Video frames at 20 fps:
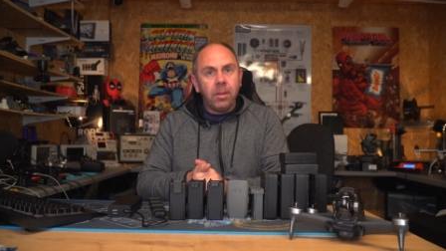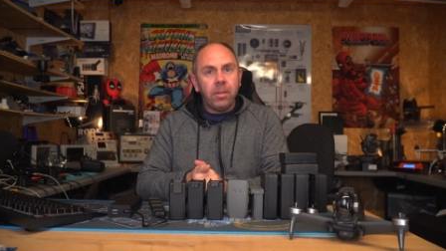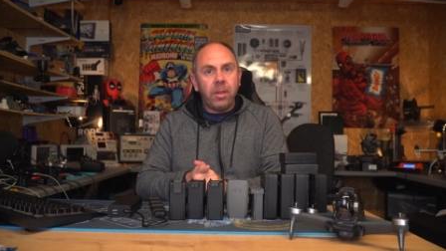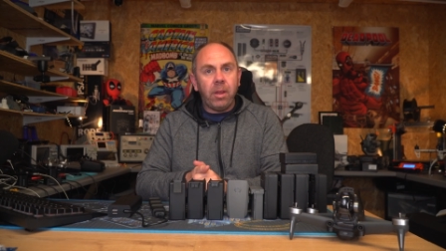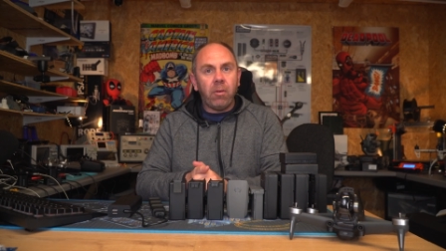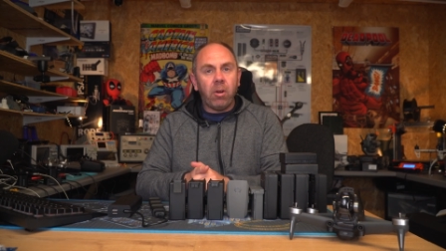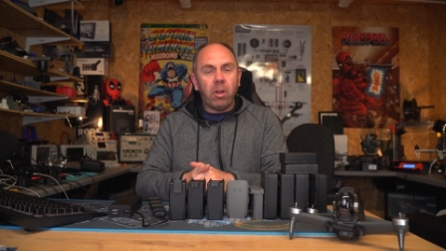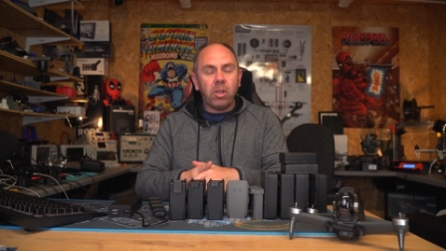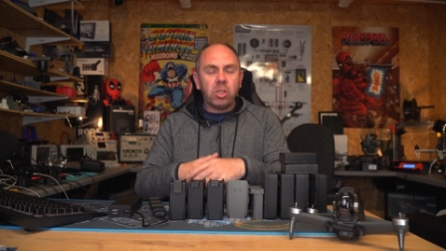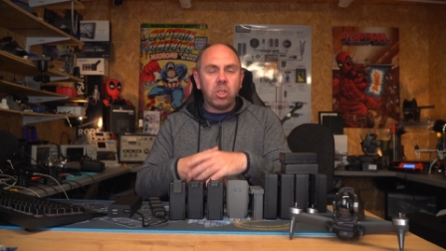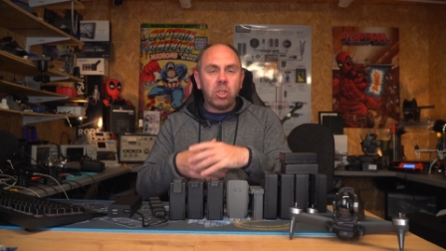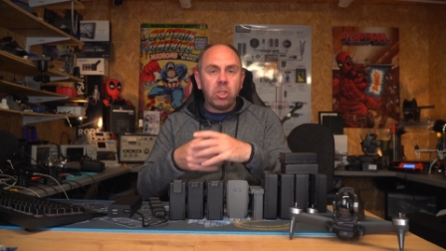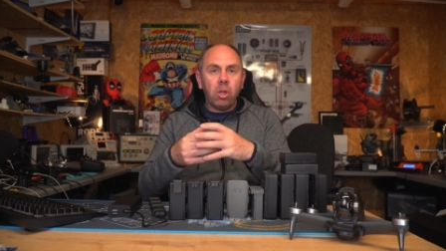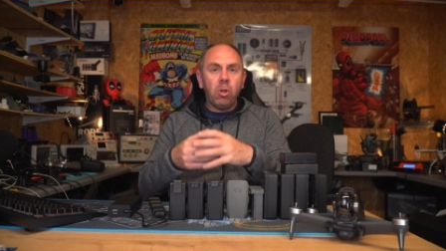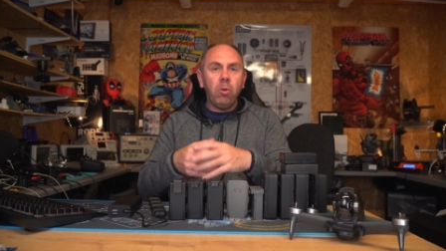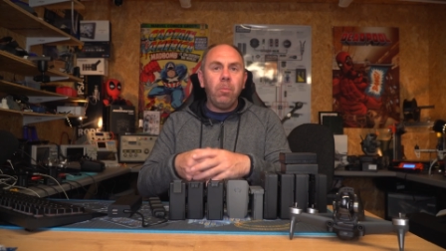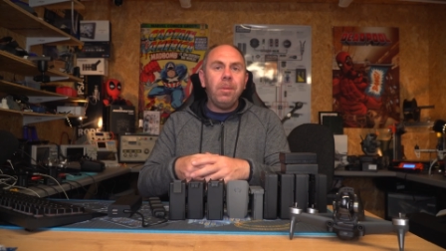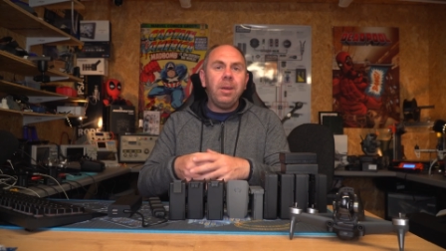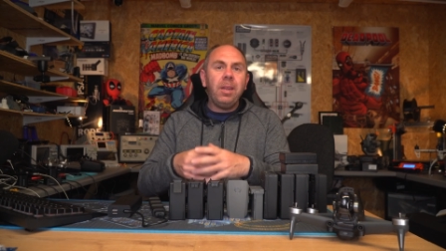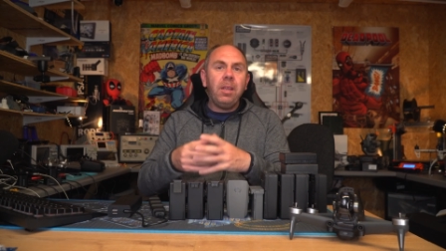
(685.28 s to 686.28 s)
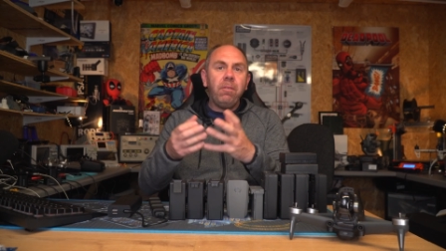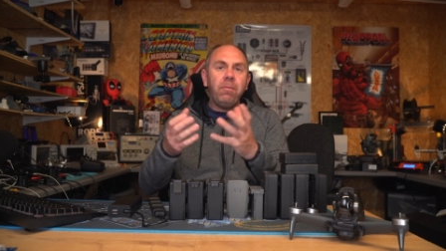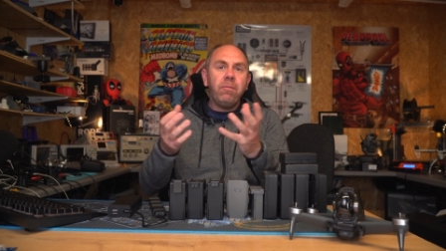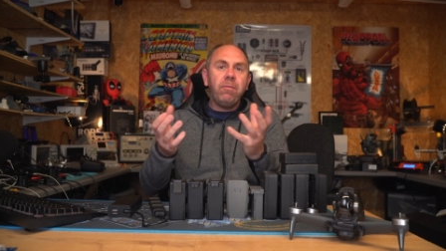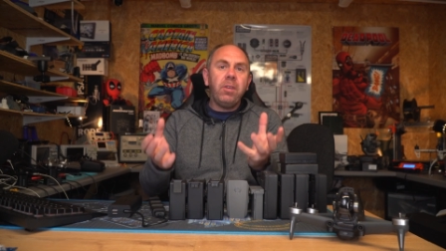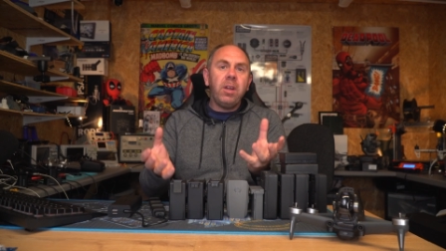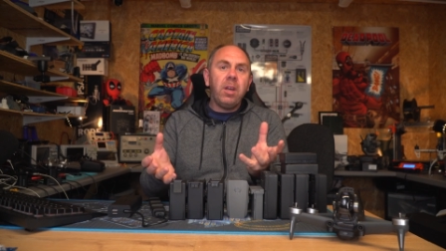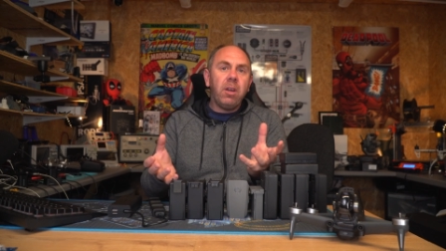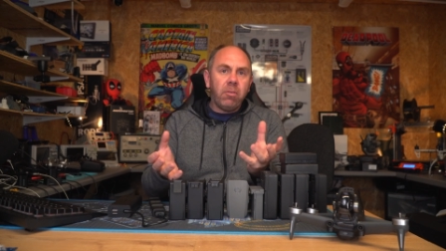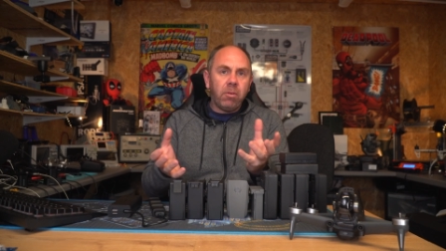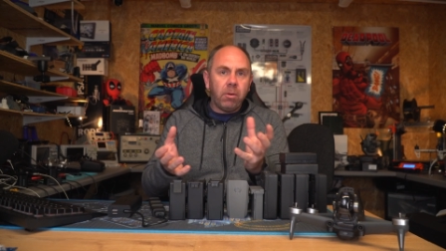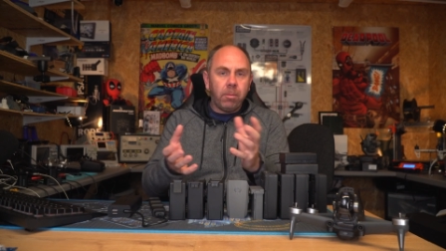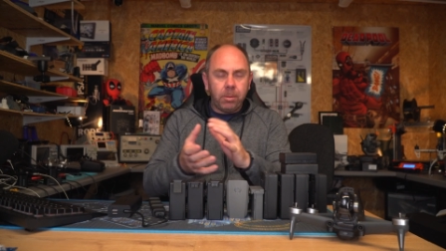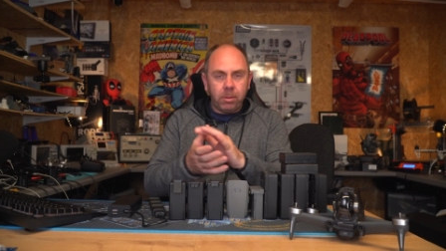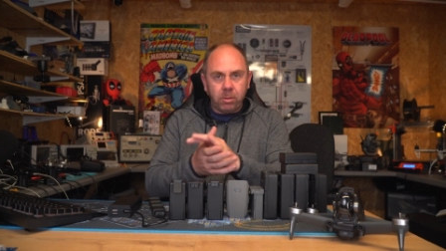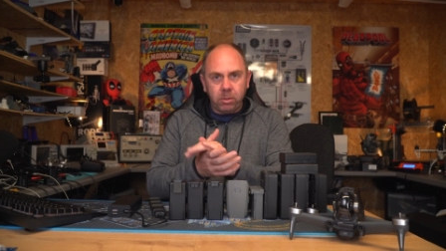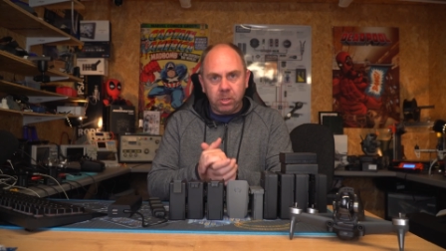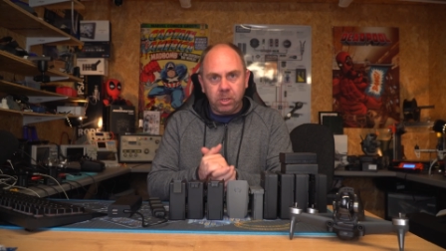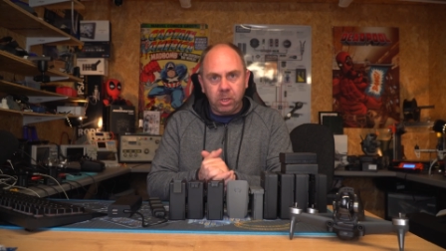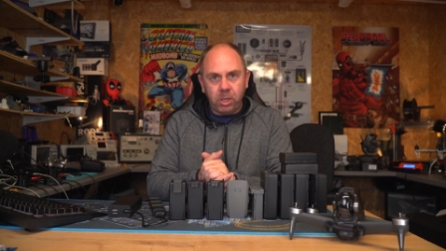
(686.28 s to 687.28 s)
There are so many
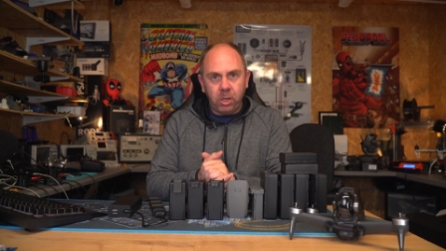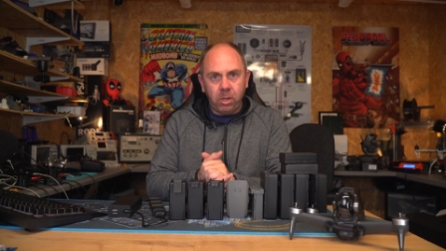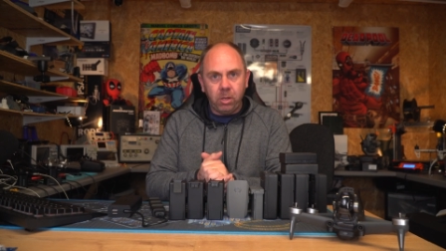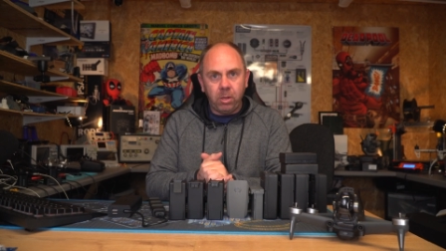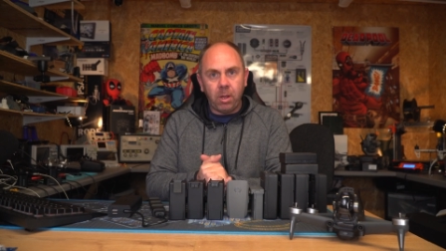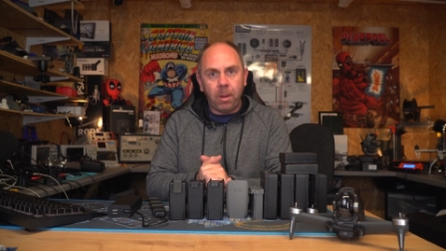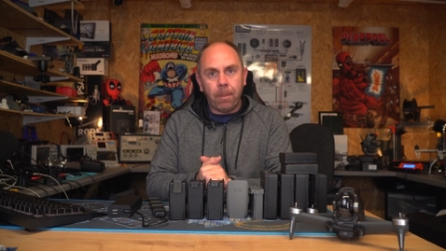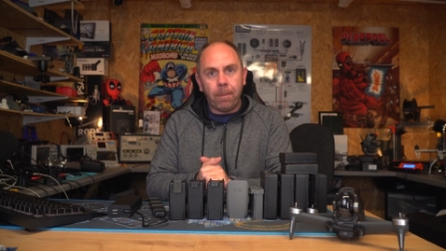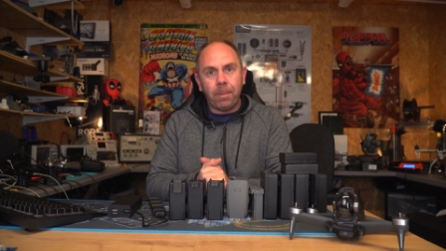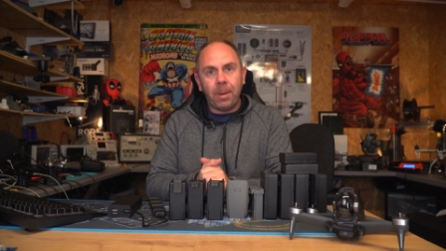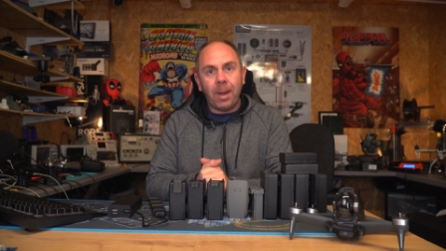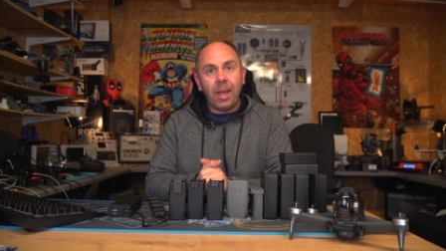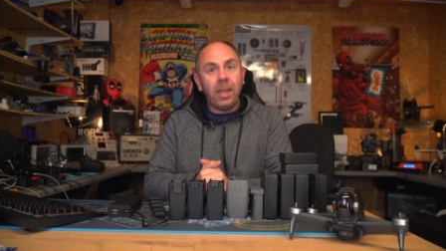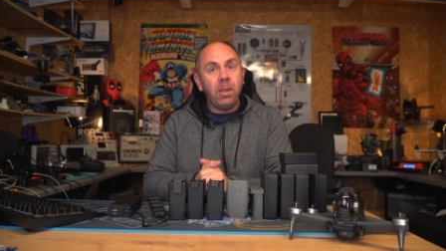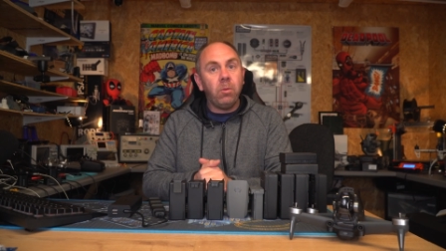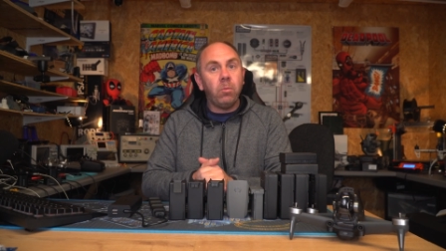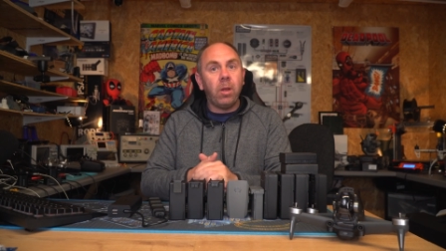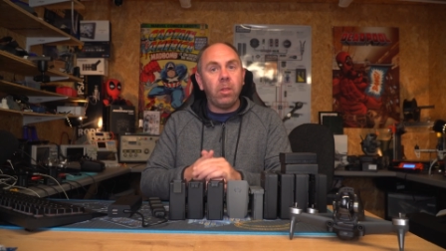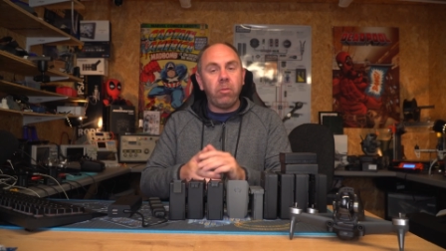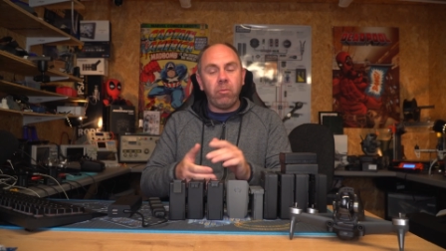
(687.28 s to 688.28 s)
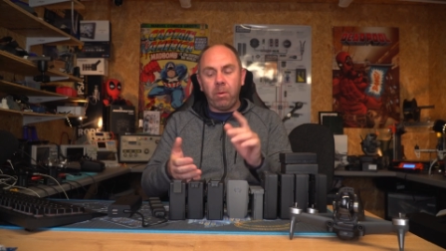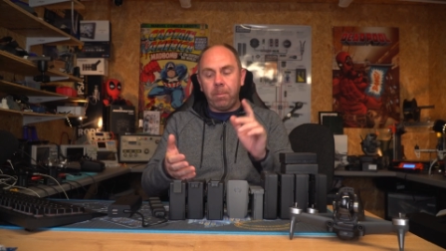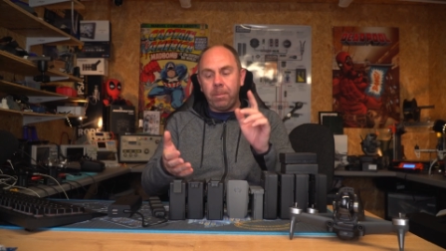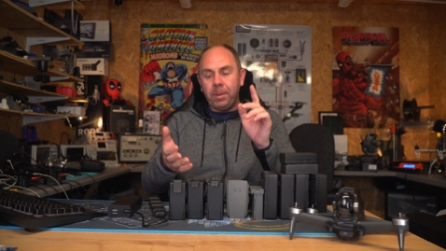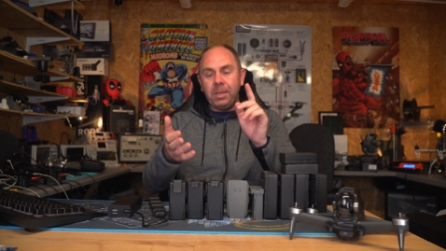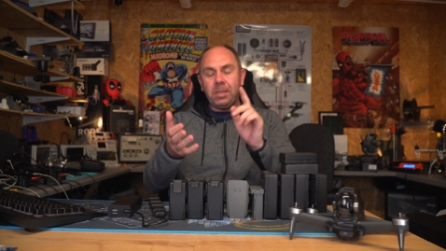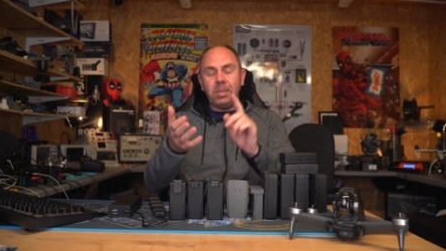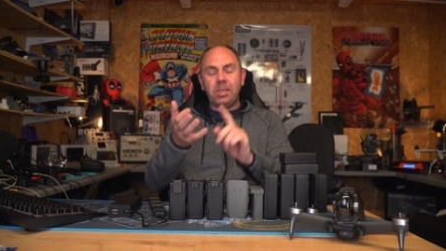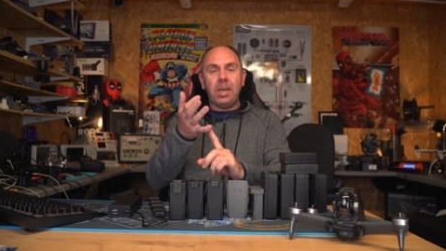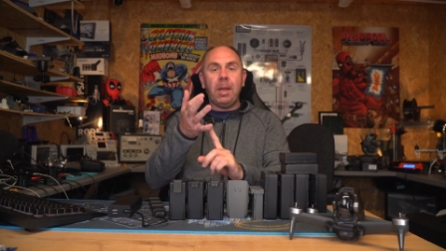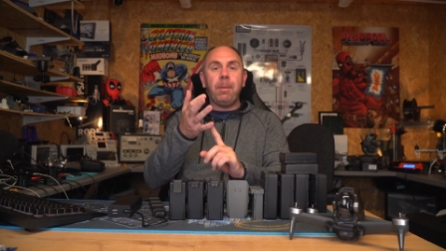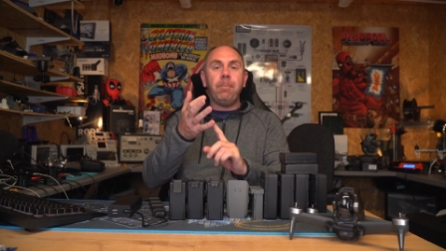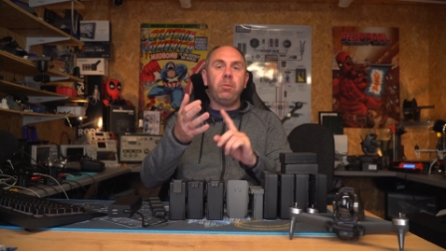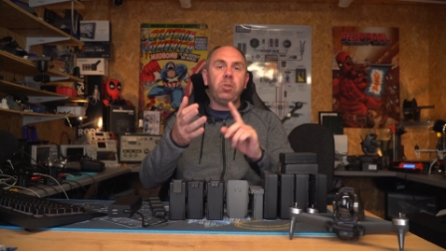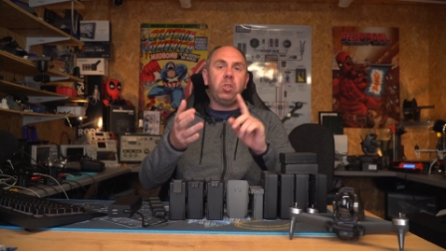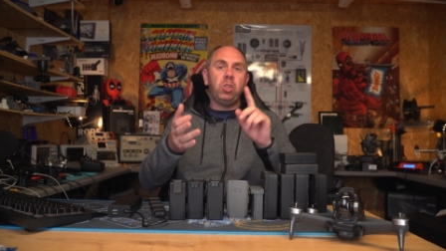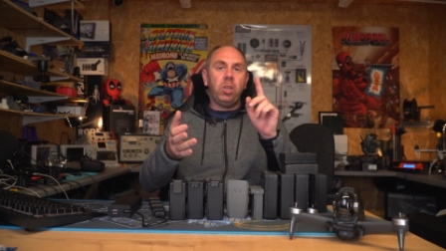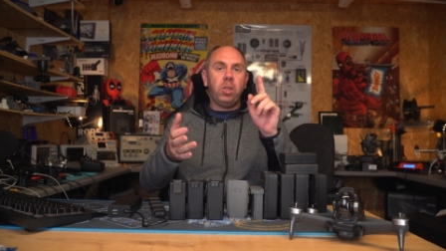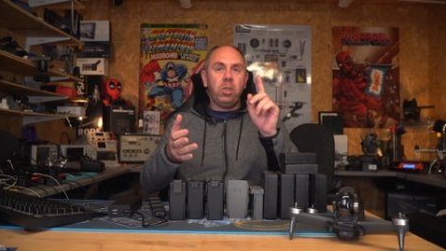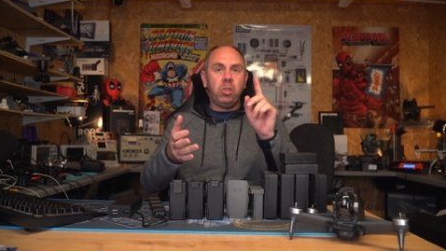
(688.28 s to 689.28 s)
variables here at play, whether it be
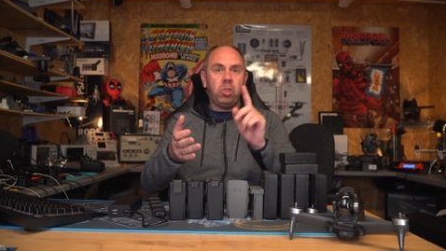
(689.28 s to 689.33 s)
temperature,